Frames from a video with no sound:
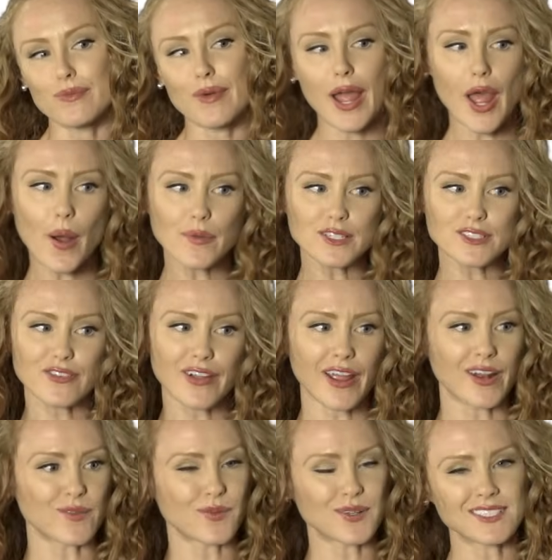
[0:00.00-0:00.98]
I always
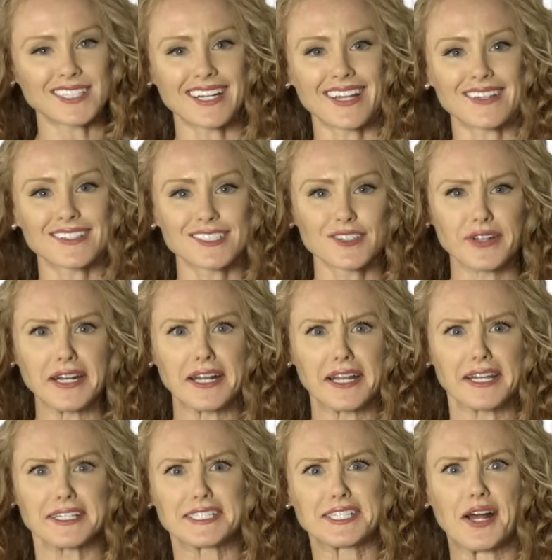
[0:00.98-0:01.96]
forget on what side of the screen
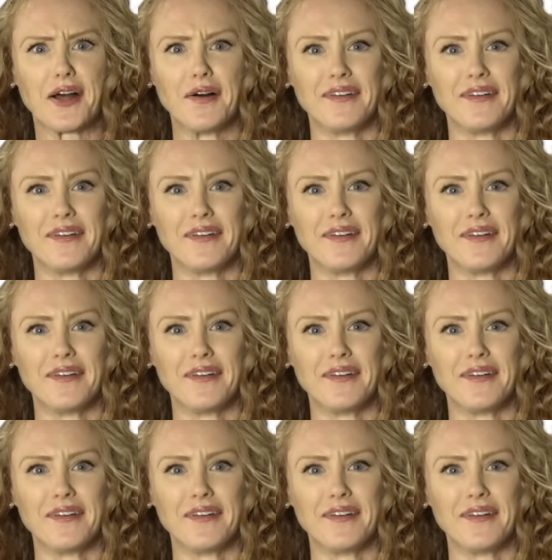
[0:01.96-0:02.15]
it is.